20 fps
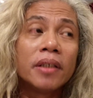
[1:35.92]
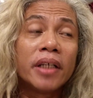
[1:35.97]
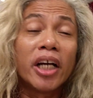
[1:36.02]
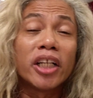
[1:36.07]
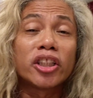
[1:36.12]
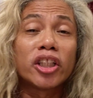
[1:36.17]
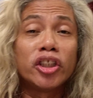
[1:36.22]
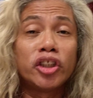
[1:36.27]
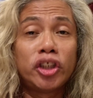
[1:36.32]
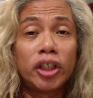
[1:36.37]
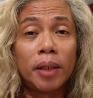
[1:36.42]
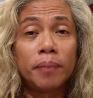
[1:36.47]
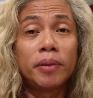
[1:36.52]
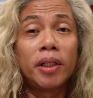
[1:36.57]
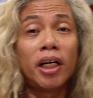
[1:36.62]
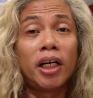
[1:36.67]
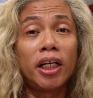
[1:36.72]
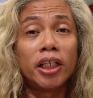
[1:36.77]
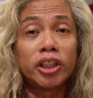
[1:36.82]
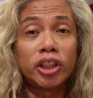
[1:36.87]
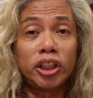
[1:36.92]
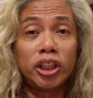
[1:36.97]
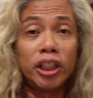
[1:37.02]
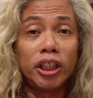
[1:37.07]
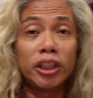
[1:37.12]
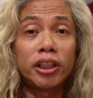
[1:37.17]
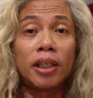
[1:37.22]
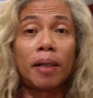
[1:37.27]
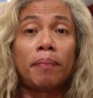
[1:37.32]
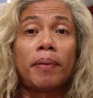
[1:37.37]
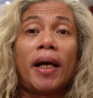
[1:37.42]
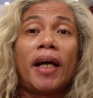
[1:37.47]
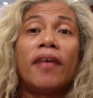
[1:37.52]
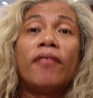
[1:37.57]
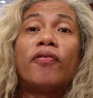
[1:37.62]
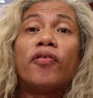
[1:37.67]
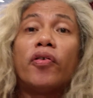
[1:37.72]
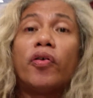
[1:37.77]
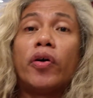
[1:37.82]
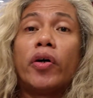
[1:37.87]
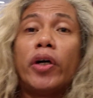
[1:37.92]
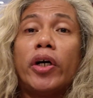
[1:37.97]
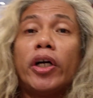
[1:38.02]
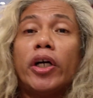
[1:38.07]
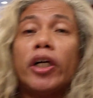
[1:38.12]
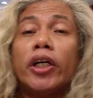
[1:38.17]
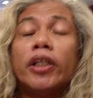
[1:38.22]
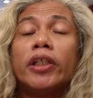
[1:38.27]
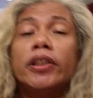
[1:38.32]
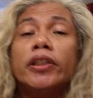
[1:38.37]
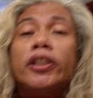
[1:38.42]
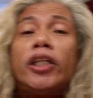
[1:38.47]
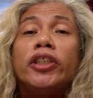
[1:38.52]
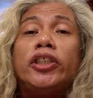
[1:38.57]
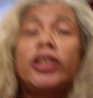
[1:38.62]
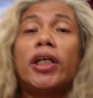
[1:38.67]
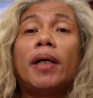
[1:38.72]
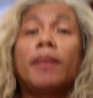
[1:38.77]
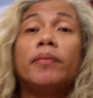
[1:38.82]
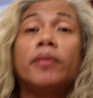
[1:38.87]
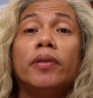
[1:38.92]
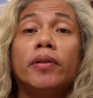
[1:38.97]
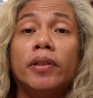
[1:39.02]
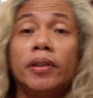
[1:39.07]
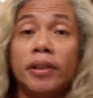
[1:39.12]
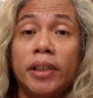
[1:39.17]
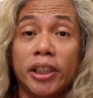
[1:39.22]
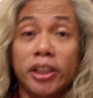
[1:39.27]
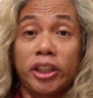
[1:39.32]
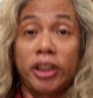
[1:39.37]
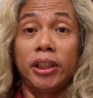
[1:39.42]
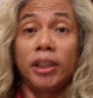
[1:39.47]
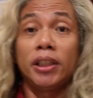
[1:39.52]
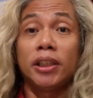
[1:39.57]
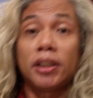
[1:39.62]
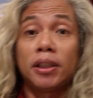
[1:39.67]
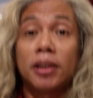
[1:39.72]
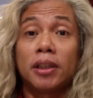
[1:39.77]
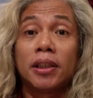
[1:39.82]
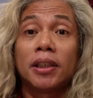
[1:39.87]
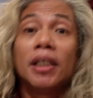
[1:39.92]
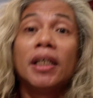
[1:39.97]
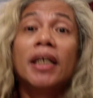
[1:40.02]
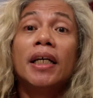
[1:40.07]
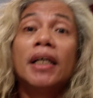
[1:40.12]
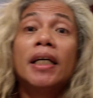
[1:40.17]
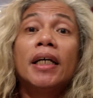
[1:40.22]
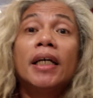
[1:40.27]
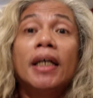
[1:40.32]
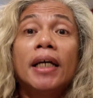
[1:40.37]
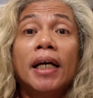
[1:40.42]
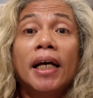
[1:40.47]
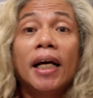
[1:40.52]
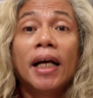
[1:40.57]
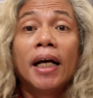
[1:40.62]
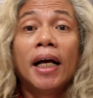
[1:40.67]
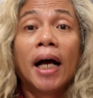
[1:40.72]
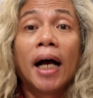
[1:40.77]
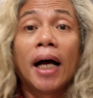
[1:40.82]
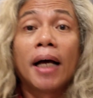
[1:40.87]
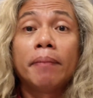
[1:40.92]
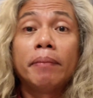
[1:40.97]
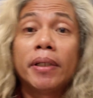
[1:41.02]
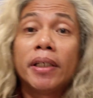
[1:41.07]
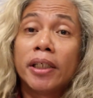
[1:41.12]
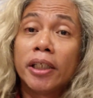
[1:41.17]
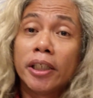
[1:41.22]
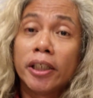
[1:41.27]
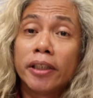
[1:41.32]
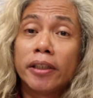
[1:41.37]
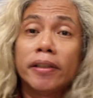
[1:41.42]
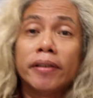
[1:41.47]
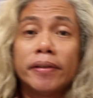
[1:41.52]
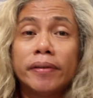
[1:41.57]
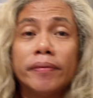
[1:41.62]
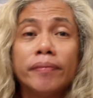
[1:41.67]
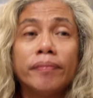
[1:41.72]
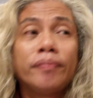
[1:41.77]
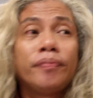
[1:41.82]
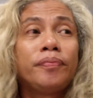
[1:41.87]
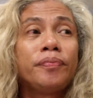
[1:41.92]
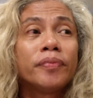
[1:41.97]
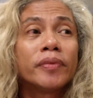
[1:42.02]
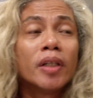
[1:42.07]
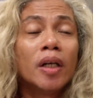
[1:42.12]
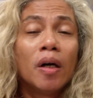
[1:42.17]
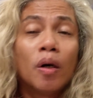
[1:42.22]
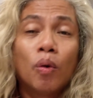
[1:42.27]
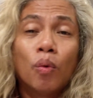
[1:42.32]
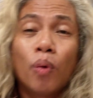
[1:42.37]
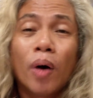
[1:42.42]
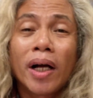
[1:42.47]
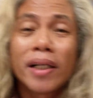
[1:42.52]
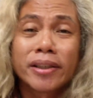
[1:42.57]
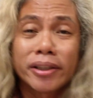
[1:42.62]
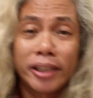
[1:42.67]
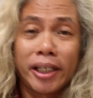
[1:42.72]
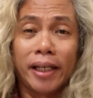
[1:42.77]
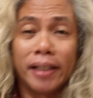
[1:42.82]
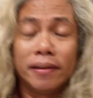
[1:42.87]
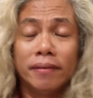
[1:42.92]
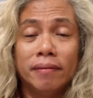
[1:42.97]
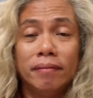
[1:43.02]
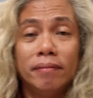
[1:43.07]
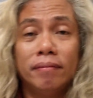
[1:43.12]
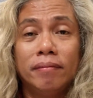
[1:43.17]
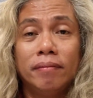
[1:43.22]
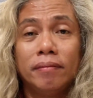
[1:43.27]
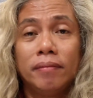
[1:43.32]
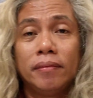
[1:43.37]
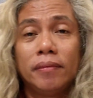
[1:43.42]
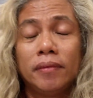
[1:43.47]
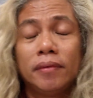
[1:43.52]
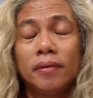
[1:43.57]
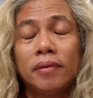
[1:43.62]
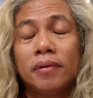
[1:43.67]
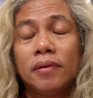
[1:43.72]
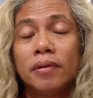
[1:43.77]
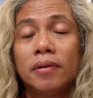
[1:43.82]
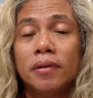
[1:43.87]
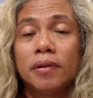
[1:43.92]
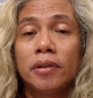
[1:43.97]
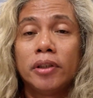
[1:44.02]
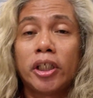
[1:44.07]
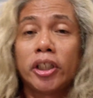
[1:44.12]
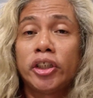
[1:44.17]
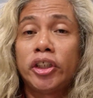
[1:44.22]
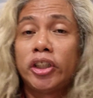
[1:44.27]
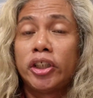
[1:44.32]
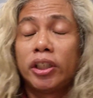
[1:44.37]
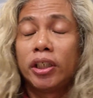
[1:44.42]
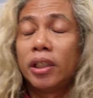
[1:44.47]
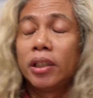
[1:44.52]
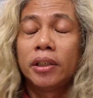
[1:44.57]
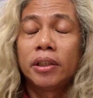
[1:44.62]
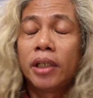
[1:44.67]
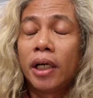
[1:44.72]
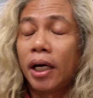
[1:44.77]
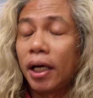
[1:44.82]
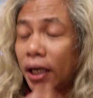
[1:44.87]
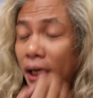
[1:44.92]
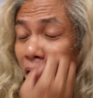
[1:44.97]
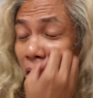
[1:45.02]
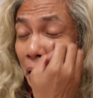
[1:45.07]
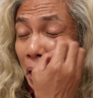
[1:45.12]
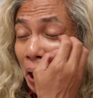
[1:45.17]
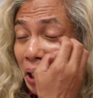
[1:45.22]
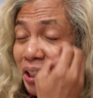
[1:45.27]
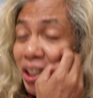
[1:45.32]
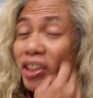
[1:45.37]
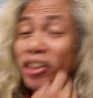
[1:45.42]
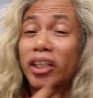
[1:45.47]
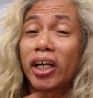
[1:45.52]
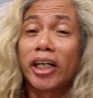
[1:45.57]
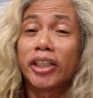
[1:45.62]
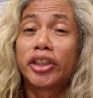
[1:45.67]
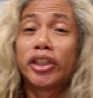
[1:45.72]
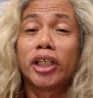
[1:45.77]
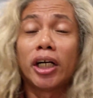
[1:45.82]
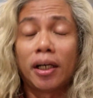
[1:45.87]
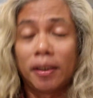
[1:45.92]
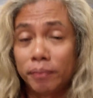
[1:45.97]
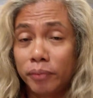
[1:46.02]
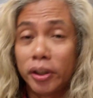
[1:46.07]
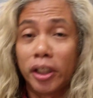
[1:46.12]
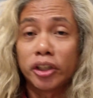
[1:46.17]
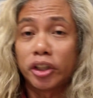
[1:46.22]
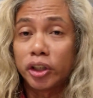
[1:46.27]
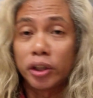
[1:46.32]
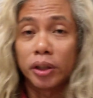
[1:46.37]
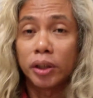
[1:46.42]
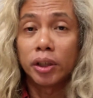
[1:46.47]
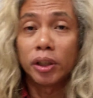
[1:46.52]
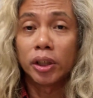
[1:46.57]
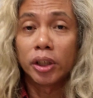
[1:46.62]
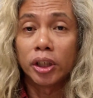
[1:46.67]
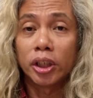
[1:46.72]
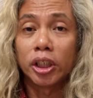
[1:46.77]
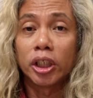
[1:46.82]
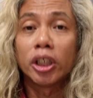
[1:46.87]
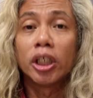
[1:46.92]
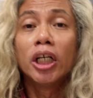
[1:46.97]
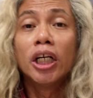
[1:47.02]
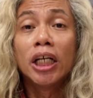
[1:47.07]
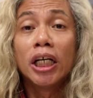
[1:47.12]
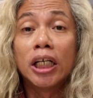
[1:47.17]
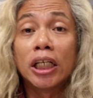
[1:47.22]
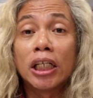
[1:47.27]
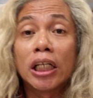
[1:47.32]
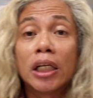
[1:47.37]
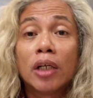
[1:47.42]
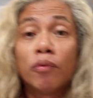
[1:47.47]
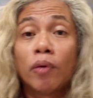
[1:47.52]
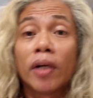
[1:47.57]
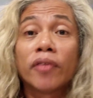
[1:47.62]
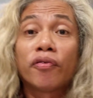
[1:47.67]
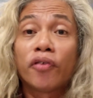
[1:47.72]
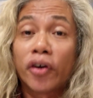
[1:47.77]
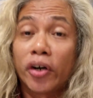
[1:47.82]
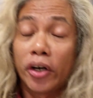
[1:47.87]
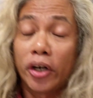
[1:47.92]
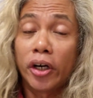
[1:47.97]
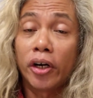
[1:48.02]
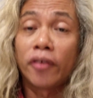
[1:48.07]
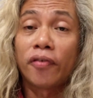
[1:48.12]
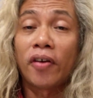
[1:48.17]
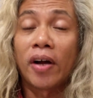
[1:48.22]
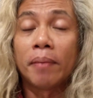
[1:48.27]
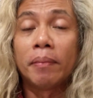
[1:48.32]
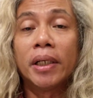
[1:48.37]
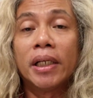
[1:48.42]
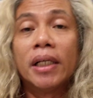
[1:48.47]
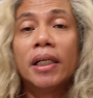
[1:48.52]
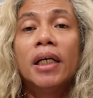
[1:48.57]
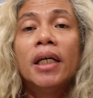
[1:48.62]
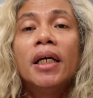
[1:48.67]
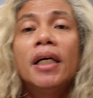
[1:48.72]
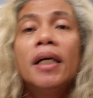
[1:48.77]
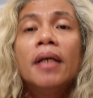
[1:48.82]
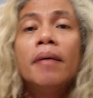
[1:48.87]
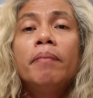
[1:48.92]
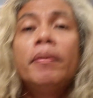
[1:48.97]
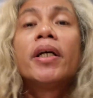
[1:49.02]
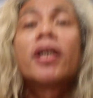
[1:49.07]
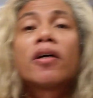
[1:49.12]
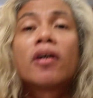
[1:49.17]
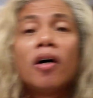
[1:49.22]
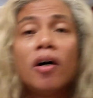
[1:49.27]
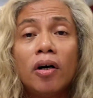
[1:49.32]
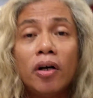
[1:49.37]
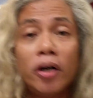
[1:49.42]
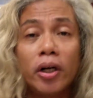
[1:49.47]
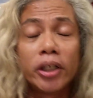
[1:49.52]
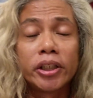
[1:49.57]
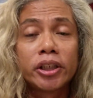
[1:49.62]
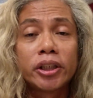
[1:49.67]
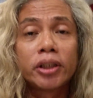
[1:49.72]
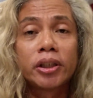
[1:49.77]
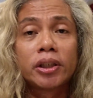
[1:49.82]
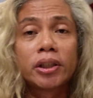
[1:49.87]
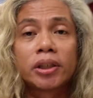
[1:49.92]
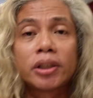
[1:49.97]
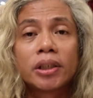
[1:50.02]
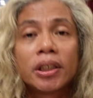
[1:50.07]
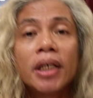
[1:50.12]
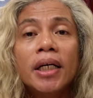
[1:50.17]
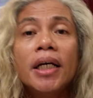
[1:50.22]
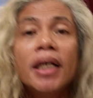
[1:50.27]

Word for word: get the job that she's applying for, the job that she's having wanted, the, the desired job that she really want for her family because